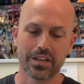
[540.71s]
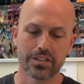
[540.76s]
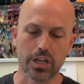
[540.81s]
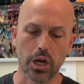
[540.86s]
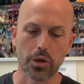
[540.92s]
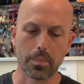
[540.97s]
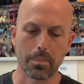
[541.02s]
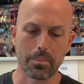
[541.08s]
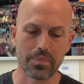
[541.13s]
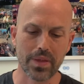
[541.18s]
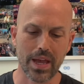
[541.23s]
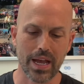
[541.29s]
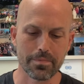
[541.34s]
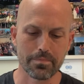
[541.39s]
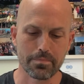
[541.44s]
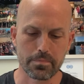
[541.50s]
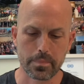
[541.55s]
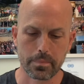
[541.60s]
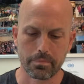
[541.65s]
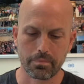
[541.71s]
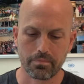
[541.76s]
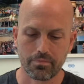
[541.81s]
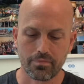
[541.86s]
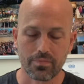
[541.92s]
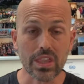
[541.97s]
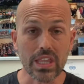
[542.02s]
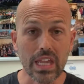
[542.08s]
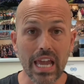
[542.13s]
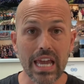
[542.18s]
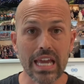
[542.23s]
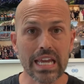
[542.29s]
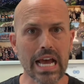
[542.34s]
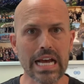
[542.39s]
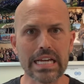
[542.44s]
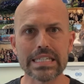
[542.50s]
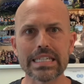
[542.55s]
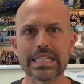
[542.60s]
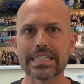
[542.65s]
So, um,
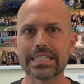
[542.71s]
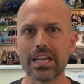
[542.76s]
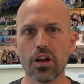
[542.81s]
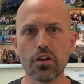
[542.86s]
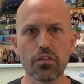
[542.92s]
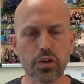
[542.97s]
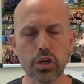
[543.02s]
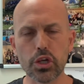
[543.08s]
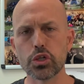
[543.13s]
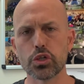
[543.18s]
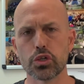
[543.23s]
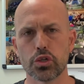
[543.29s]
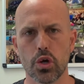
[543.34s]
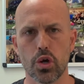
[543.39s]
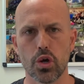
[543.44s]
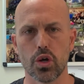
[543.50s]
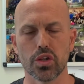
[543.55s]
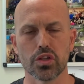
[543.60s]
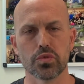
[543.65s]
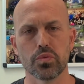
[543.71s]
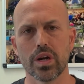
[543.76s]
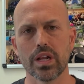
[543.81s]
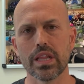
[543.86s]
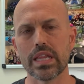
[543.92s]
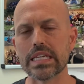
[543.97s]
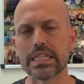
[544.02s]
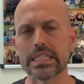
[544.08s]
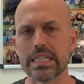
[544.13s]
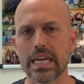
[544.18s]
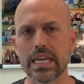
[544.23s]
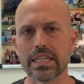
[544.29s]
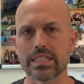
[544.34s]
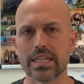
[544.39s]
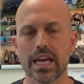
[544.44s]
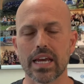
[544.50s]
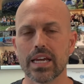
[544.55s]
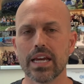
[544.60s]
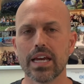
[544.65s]
guys, self control is one of these things
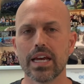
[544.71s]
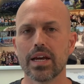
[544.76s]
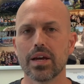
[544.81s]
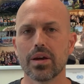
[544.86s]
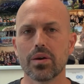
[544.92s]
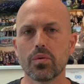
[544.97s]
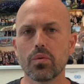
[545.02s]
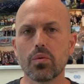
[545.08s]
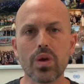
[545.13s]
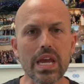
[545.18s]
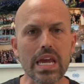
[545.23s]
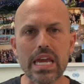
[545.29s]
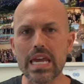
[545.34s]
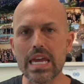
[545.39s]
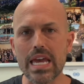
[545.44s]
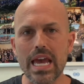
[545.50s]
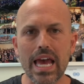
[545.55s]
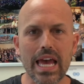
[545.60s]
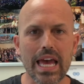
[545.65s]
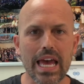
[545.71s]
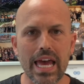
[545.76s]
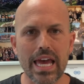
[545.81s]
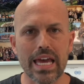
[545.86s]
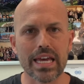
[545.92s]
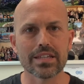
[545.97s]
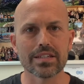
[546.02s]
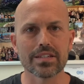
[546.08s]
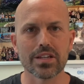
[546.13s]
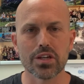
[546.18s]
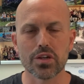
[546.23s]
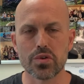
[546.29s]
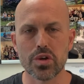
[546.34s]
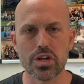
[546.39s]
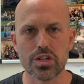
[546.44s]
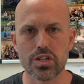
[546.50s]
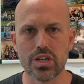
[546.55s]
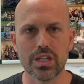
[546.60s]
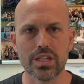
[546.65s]
that we as
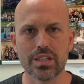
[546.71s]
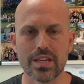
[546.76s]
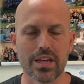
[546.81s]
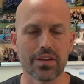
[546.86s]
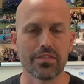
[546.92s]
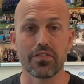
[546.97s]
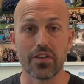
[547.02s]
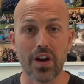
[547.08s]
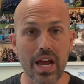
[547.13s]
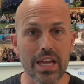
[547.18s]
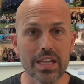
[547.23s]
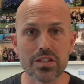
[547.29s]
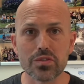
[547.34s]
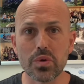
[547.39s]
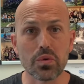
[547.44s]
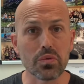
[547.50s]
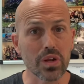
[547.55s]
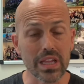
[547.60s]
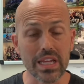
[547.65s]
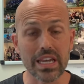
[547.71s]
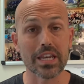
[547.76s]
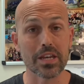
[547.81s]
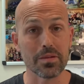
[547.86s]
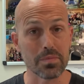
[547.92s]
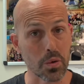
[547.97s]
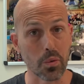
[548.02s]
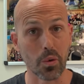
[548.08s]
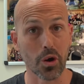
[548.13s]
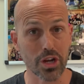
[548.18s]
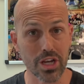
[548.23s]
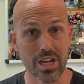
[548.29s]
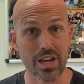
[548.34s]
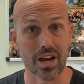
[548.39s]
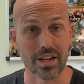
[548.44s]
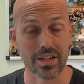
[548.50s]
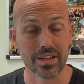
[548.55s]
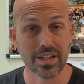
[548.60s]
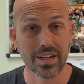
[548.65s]
Christians and friends we really need to be working
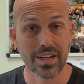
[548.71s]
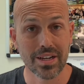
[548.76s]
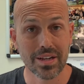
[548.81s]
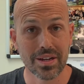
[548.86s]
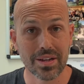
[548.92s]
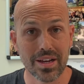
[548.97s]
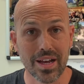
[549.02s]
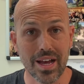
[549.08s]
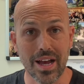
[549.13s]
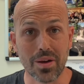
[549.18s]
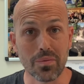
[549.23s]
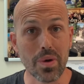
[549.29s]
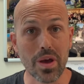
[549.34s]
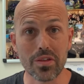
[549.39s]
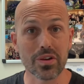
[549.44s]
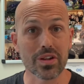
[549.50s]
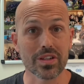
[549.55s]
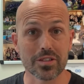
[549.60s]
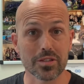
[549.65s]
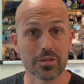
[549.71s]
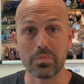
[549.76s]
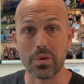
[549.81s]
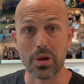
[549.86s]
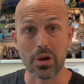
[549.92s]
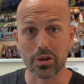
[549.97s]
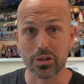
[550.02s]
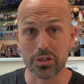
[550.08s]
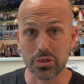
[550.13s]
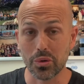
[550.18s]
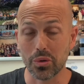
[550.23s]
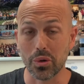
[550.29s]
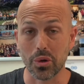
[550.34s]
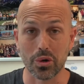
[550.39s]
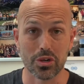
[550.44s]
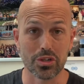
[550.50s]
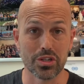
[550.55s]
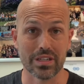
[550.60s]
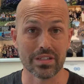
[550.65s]
on. Uh, whether it's spiritual
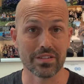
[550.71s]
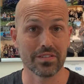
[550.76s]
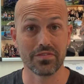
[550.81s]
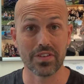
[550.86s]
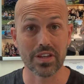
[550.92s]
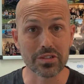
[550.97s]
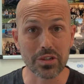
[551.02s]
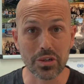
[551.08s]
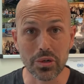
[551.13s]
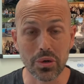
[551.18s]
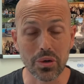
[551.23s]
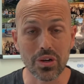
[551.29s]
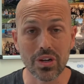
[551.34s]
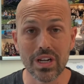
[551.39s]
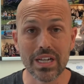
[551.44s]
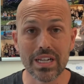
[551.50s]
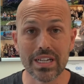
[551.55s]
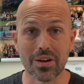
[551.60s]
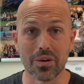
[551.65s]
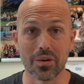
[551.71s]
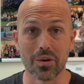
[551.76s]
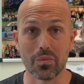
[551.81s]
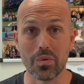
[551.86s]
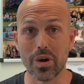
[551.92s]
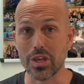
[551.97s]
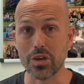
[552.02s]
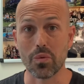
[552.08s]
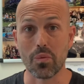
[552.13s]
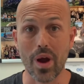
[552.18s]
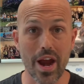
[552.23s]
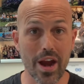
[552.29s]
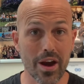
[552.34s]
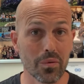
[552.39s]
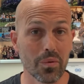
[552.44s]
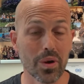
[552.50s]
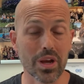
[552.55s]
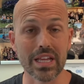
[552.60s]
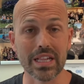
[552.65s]
or just physical, or what you
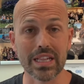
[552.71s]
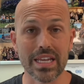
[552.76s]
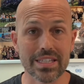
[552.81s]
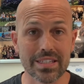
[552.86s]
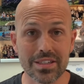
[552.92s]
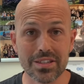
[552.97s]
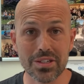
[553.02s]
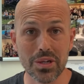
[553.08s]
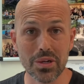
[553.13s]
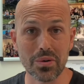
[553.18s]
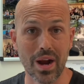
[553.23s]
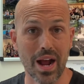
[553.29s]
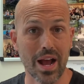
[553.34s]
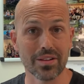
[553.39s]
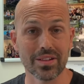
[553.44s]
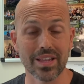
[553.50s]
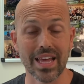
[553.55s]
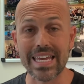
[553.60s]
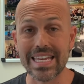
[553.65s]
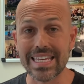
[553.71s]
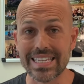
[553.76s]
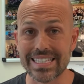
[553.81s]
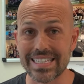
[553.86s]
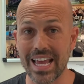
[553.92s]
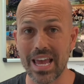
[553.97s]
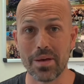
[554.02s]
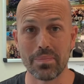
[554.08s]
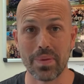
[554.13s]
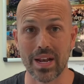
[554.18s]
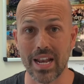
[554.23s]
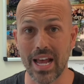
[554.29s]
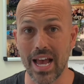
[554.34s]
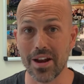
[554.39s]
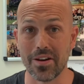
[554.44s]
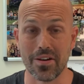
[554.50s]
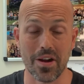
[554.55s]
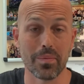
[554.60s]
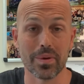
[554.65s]
wear, what you listen to, or how late you stay up at
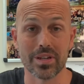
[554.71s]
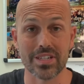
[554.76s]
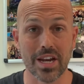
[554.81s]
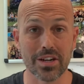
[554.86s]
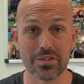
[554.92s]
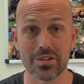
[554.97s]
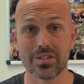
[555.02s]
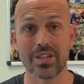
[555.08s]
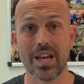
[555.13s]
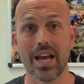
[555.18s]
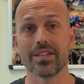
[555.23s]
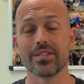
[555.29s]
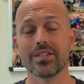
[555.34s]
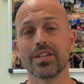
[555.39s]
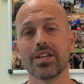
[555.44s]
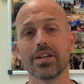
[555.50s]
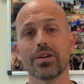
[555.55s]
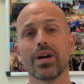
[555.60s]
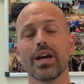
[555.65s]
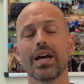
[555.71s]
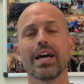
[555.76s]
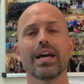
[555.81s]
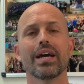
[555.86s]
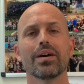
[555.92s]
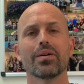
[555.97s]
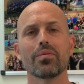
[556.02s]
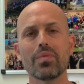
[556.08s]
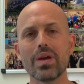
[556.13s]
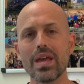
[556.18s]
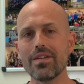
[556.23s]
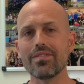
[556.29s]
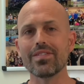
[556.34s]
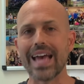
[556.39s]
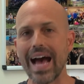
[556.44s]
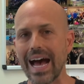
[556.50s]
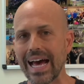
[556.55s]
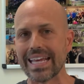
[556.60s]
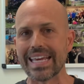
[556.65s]
night, or how much exercise you do, we've
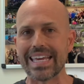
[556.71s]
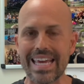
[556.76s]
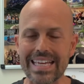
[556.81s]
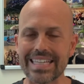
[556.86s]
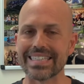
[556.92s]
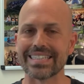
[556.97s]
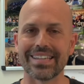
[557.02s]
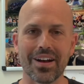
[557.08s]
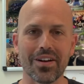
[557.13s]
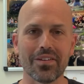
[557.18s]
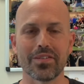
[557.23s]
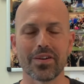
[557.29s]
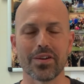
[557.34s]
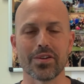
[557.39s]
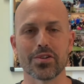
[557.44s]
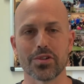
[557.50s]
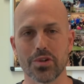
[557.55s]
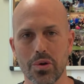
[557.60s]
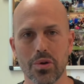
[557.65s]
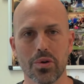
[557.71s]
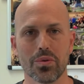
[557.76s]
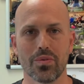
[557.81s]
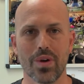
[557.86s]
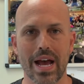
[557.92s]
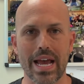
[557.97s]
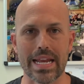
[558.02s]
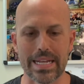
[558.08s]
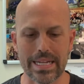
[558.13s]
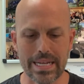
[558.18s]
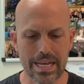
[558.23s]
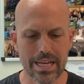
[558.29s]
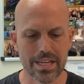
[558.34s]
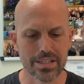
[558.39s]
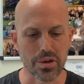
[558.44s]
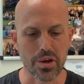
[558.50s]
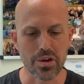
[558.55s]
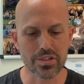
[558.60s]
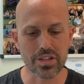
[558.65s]
got to get self control right.
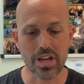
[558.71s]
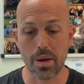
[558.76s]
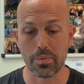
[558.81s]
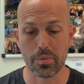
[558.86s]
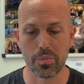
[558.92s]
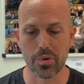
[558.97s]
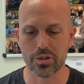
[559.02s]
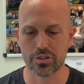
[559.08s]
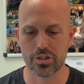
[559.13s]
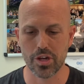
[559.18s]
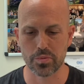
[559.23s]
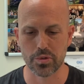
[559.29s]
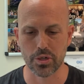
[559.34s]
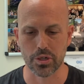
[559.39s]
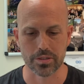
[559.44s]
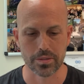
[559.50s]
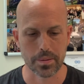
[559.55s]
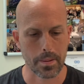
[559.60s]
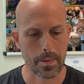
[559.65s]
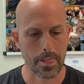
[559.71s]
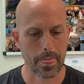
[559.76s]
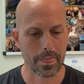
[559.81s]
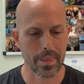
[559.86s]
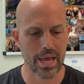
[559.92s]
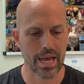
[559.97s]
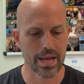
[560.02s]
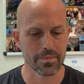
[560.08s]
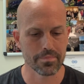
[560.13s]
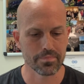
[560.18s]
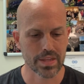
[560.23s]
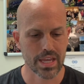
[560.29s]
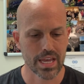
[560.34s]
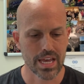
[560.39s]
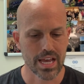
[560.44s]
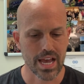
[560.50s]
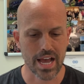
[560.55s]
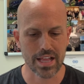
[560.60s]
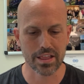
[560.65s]
So here's a couple more scriptures. Uh,
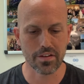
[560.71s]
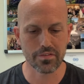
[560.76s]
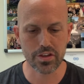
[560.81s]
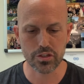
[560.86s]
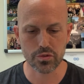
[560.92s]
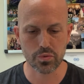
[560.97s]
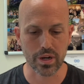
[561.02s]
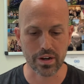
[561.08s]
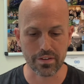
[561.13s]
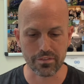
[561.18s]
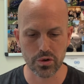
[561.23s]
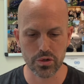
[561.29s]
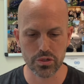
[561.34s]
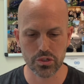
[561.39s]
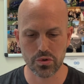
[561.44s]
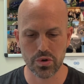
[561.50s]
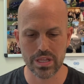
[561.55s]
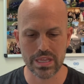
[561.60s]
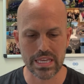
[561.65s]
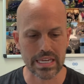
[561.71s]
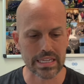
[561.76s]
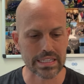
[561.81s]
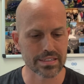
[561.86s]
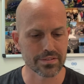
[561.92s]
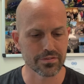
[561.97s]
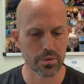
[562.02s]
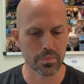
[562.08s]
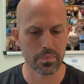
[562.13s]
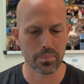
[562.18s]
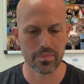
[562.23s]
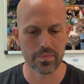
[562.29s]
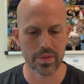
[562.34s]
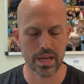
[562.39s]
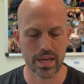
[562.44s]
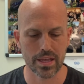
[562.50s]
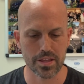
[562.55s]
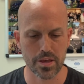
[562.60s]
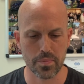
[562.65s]
I love this one in 1 Corinthians from
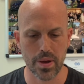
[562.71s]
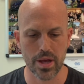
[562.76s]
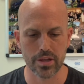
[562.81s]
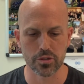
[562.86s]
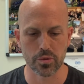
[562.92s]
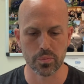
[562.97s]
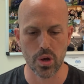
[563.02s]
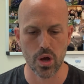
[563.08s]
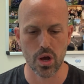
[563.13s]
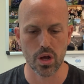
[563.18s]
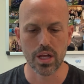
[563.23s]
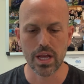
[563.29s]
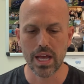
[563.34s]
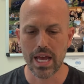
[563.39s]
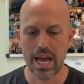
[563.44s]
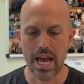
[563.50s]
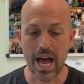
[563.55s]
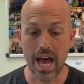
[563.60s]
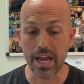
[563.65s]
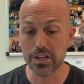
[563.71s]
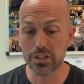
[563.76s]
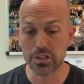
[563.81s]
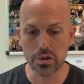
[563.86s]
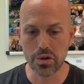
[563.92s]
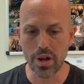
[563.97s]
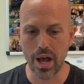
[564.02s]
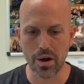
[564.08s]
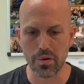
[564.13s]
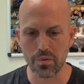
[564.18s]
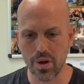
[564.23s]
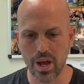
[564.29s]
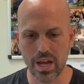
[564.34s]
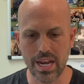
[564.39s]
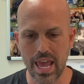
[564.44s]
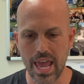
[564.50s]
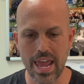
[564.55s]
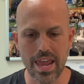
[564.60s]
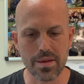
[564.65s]
uh, the Apostle Paul. I do not
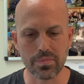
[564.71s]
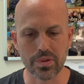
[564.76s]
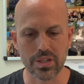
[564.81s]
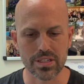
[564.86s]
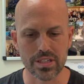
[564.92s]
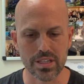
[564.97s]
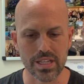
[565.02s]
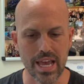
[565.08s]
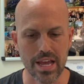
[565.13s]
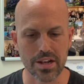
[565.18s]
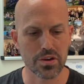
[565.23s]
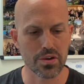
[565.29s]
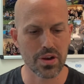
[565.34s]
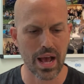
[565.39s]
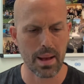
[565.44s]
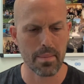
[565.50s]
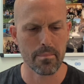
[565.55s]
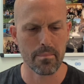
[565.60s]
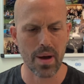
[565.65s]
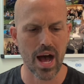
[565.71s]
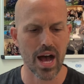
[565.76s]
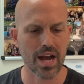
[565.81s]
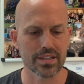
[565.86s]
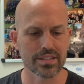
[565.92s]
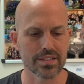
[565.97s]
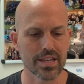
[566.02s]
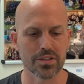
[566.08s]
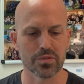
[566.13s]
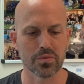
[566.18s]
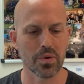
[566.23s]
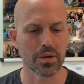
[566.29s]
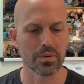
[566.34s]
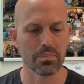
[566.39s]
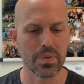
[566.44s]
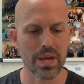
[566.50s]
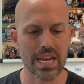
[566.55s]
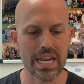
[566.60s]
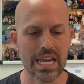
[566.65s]
run aimlessly. I do not box as
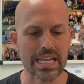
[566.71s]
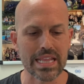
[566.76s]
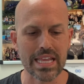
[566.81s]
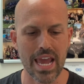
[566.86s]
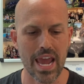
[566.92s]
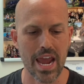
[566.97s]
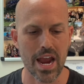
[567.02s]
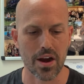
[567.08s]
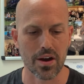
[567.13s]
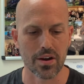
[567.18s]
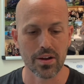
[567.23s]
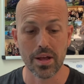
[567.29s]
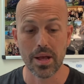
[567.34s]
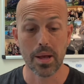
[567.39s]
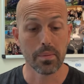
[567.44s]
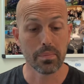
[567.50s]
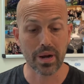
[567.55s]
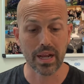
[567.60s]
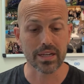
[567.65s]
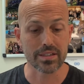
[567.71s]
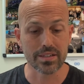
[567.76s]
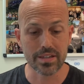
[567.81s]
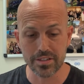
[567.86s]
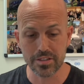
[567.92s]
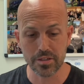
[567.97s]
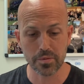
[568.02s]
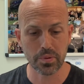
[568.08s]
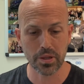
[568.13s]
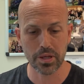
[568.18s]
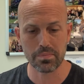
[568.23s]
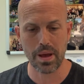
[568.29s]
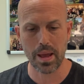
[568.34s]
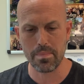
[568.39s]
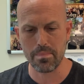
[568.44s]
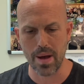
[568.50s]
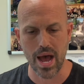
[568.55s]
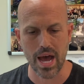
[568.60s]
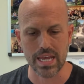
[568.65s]
one beating in the air, but I discipline
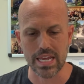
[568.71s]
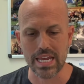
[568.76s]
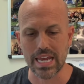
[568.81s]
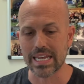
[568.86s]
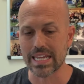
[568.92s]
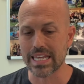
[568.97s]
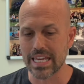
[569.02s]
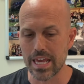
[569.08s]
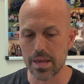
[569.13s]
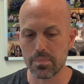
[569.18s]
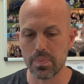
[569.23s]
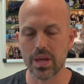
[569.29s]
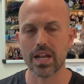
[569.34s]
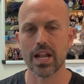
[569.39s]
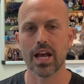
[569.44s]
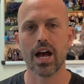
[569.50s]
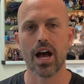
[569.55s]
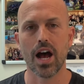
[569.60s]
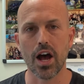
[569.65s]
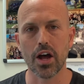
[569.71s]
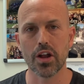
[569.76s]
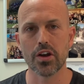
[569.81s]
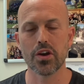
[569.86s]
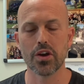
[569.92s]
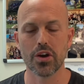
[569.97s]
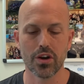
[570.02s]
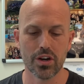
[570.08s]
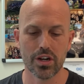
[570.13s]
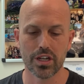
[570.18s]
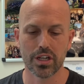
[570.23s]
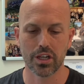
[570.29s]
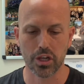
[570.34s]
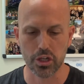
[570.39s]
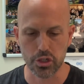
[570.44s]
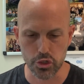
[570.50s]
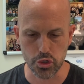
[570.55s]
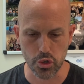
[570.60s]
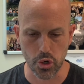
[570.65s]
my body and keep it under
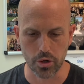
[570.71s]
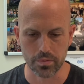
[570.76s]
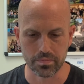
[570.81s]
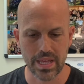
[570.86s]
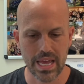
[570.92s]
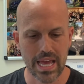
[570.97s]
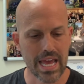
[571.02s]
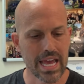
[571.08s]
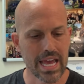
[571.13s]
control,